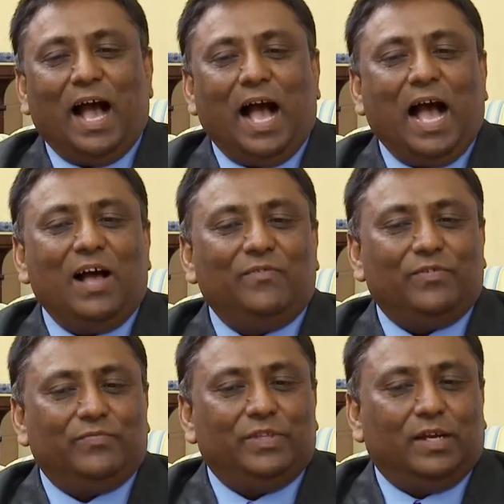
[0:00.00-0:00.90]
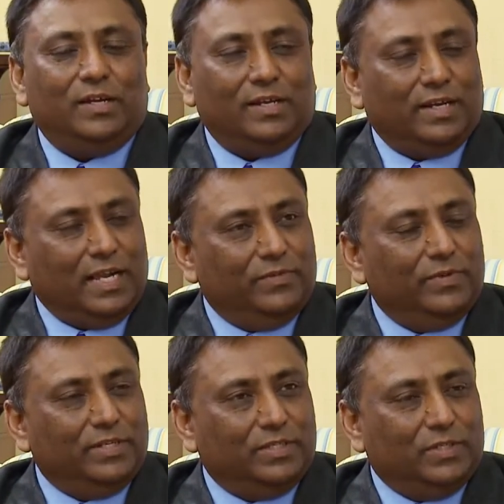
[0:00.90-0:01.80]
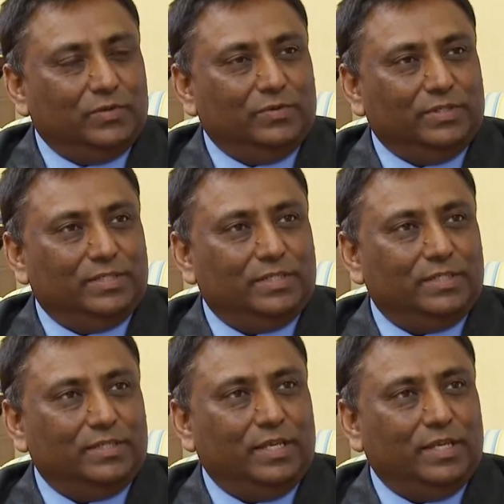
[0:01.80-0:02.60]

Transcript: Half of the undergraduate students